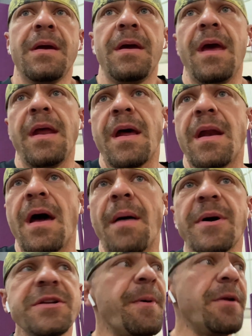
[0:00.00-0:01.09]
And not, not
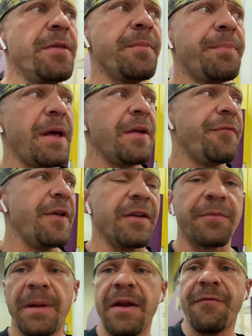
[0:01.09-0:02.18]
much better than Planet Fitness.
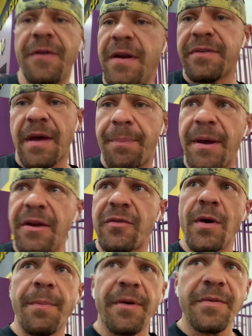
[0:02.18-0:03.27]
Planet Fitness, I pay
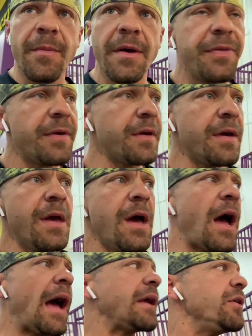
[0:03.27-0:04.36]
20 bucks a month.
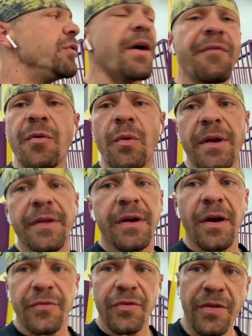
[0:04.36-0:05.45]
I use everyone in the
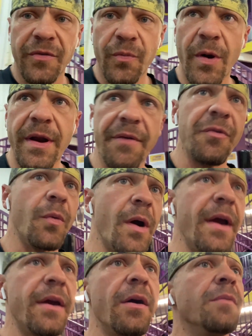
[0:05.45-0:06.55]
country. There's one everywhere
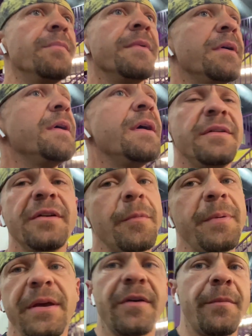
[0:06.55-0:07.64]
I go. Don't
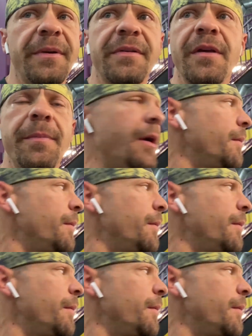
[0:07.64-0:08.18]
be, don't be sleeping on